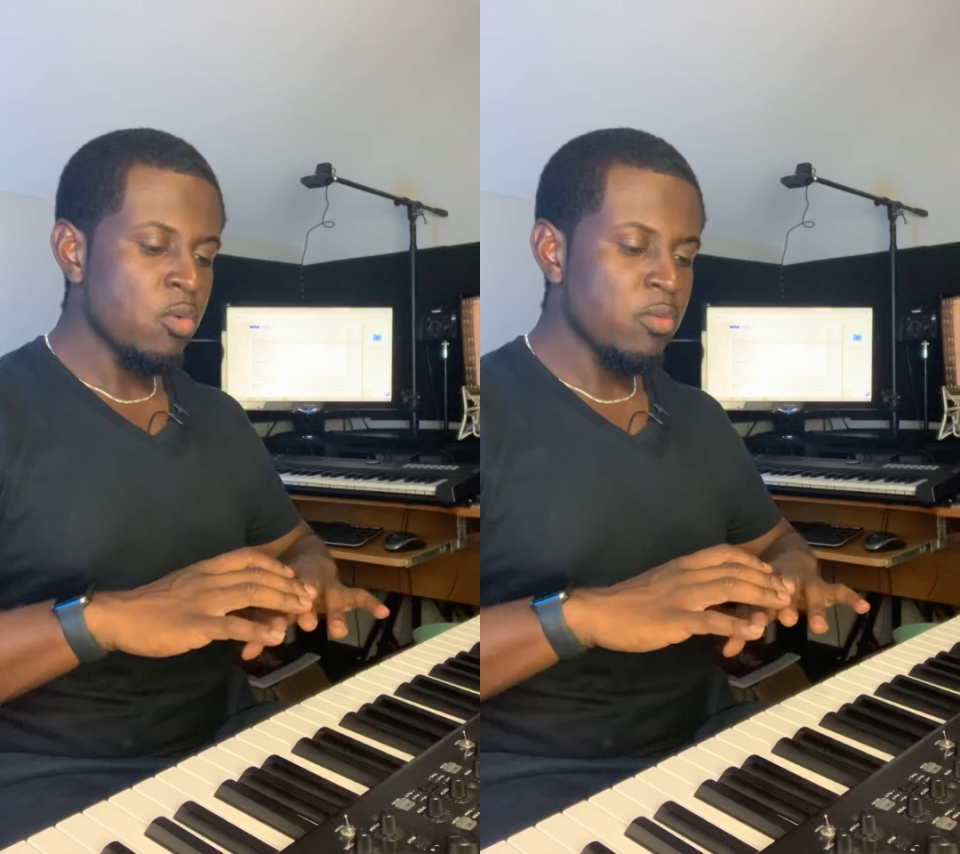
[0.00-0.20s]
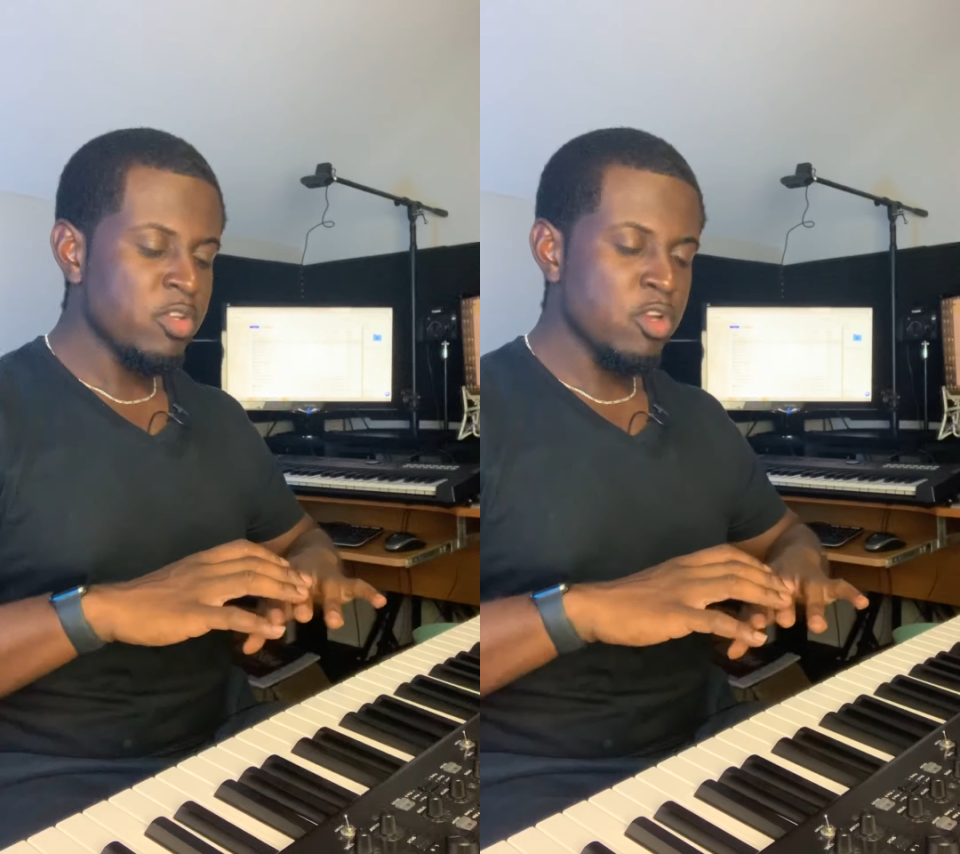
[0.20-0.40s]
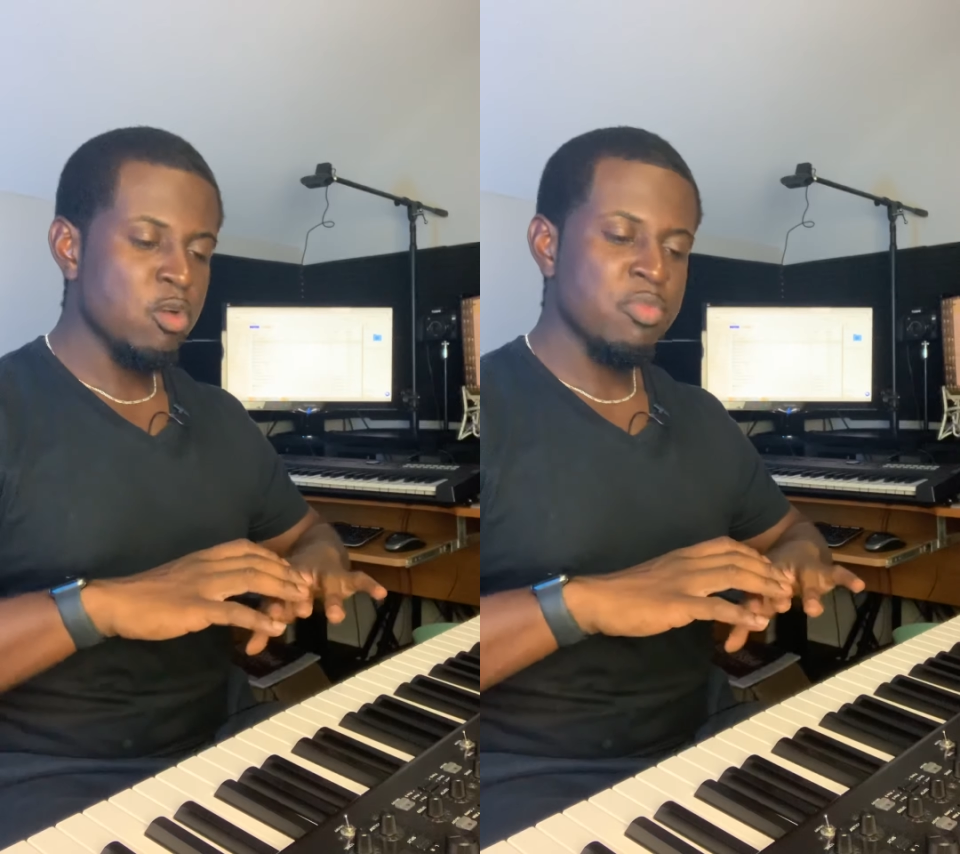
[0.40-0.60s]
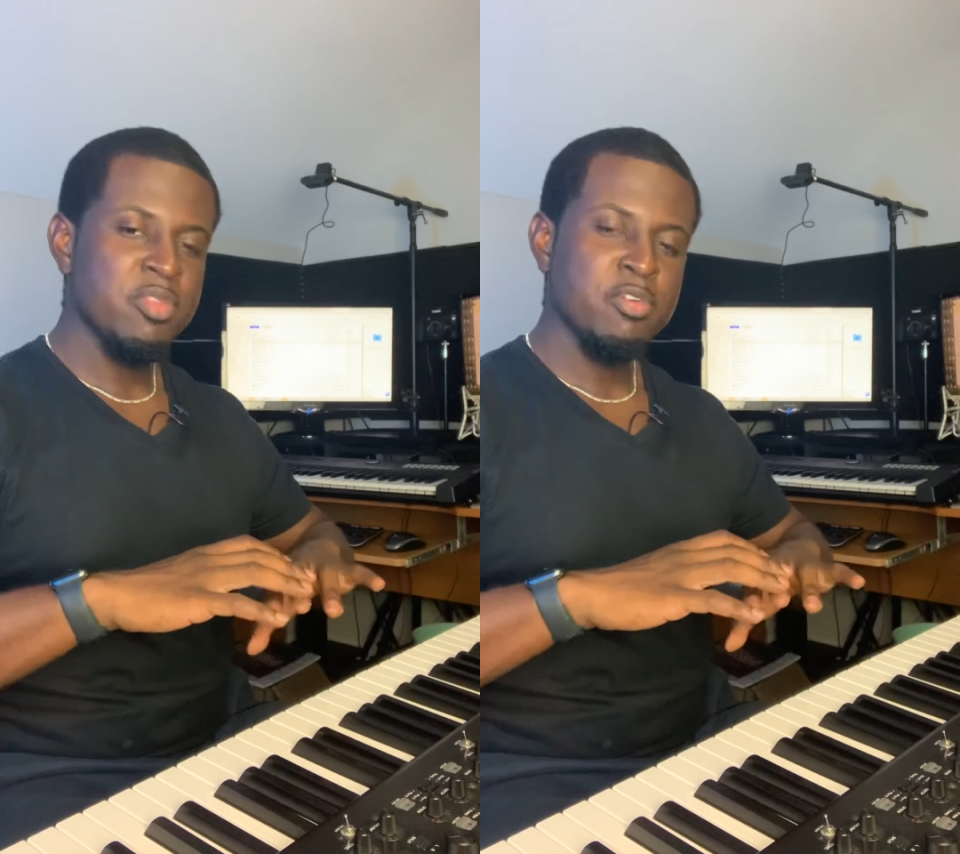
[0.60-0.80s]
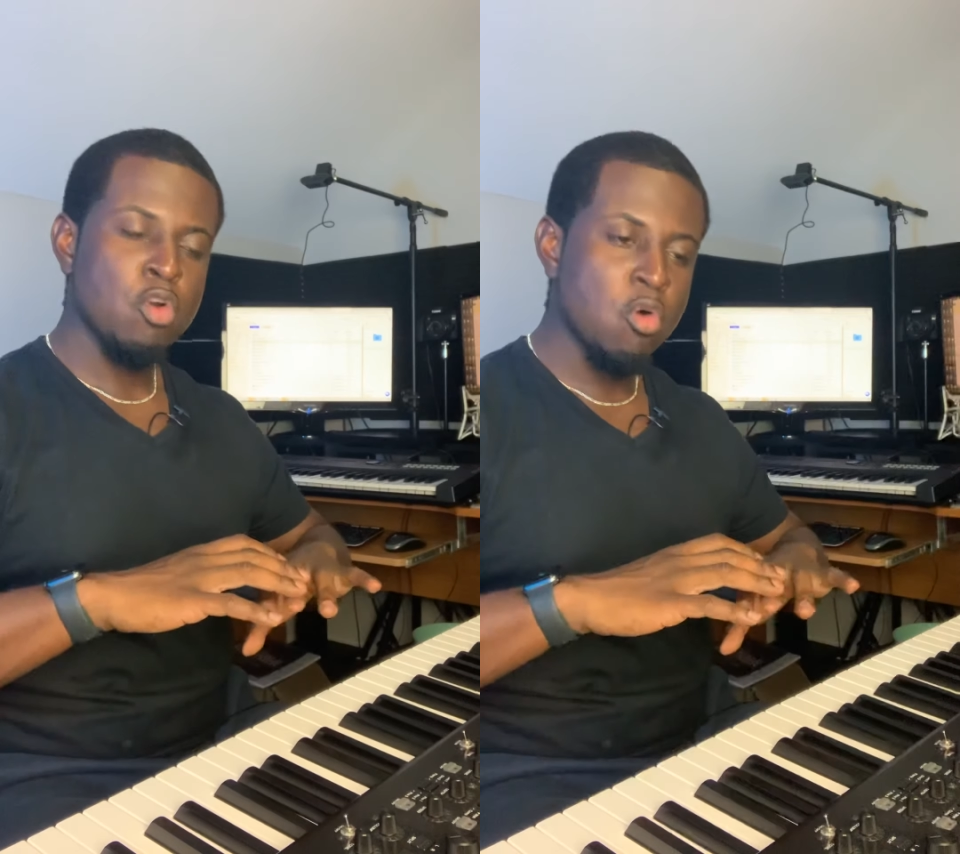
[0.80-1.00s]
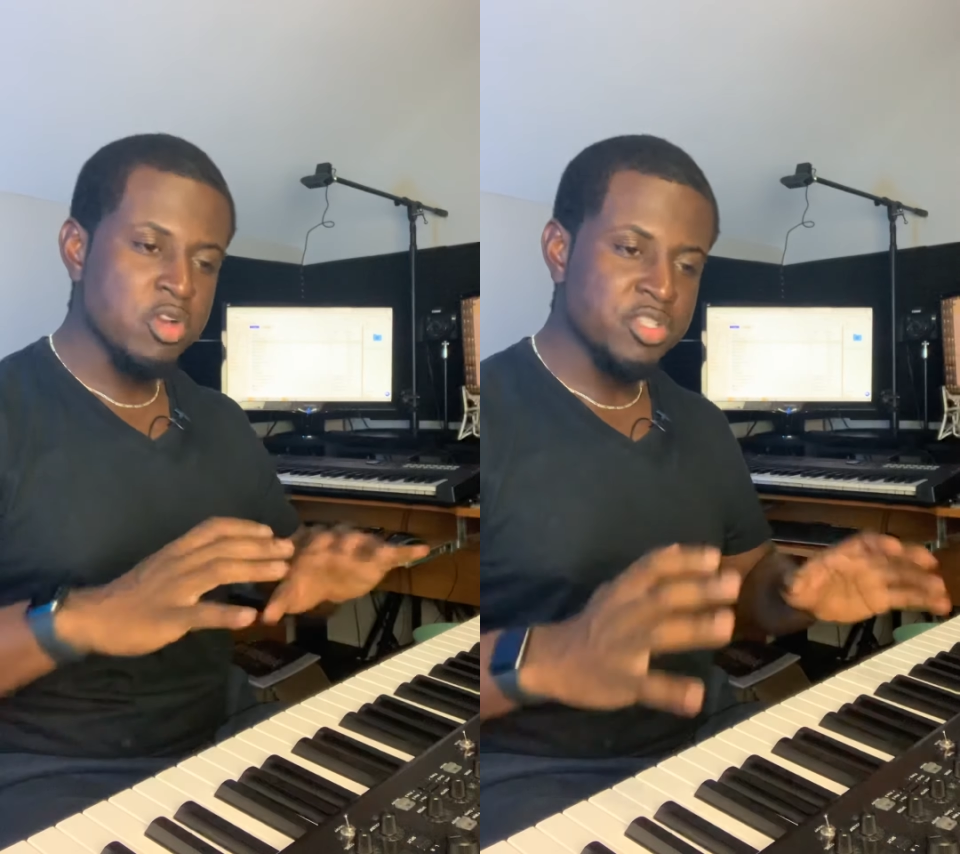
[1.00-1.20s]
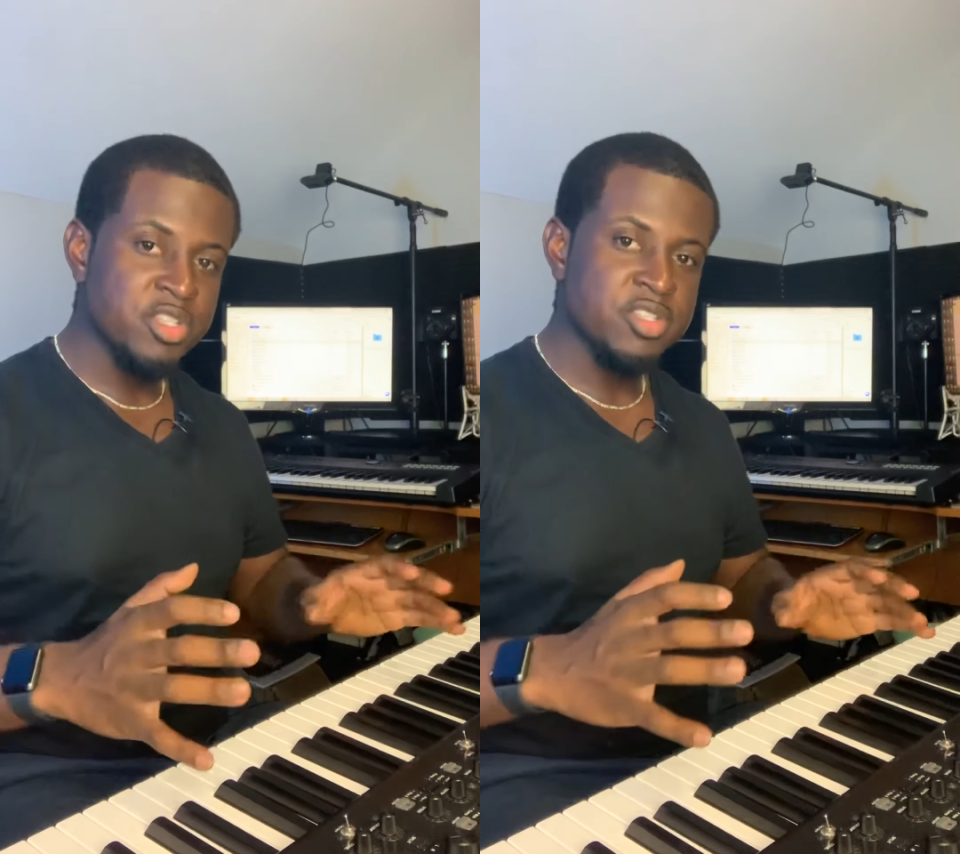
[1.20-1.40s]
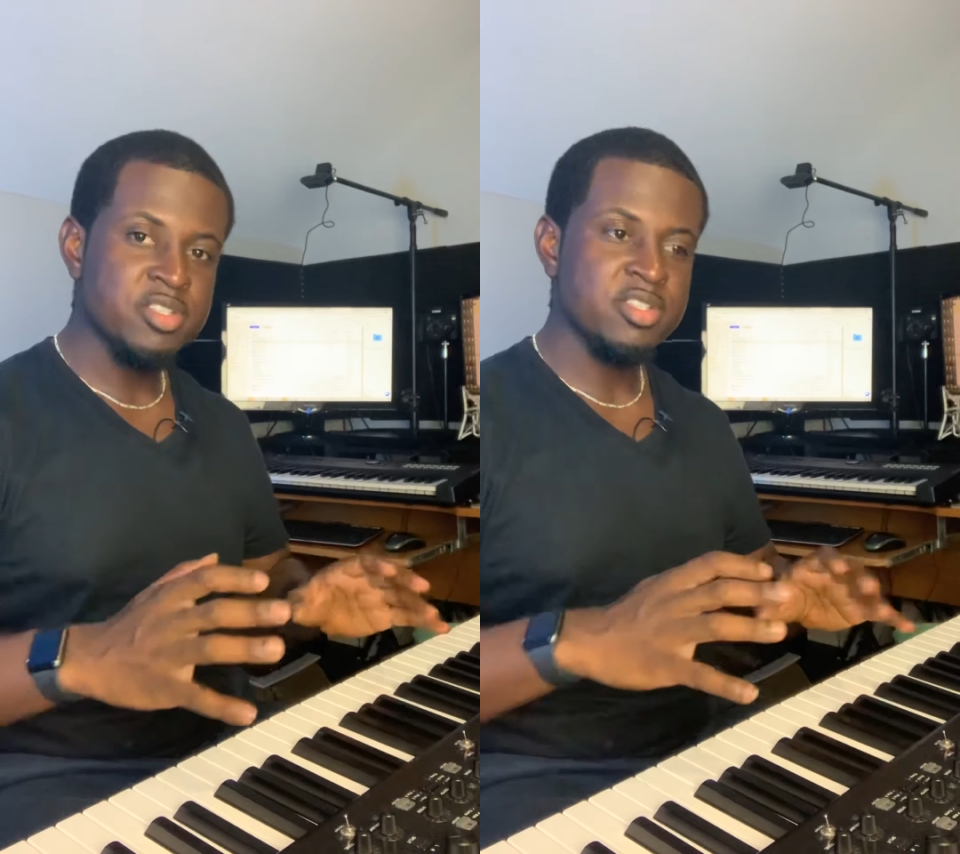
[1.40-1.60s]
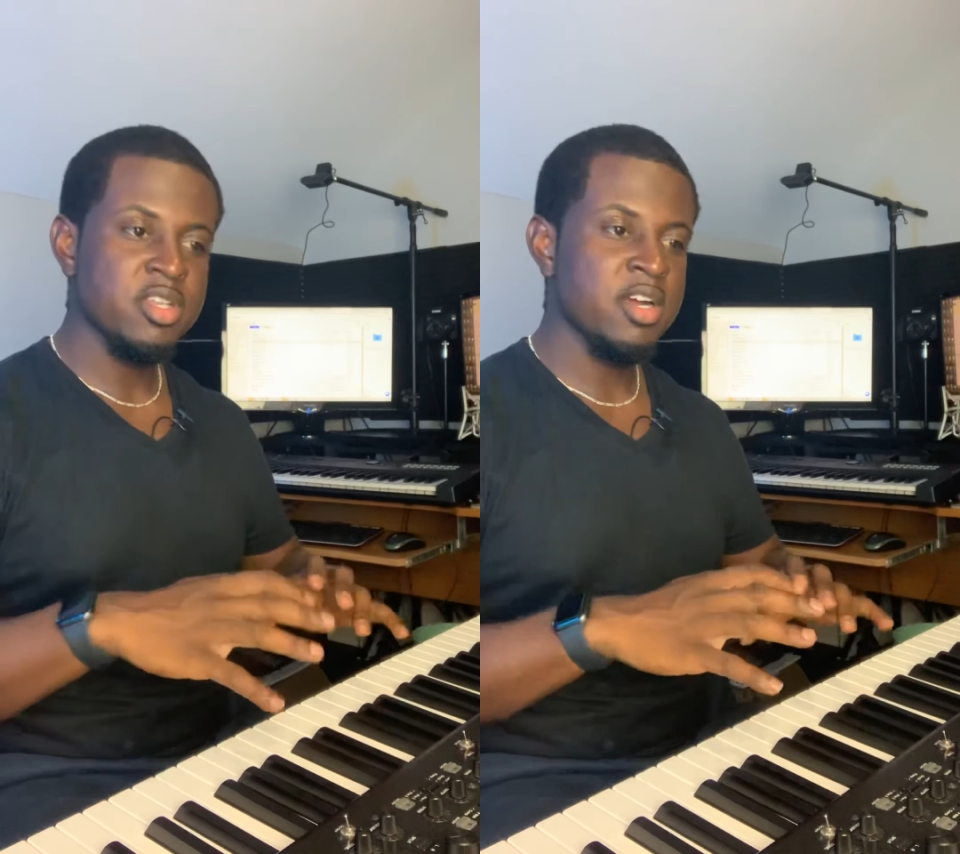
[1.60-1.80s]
you know, courses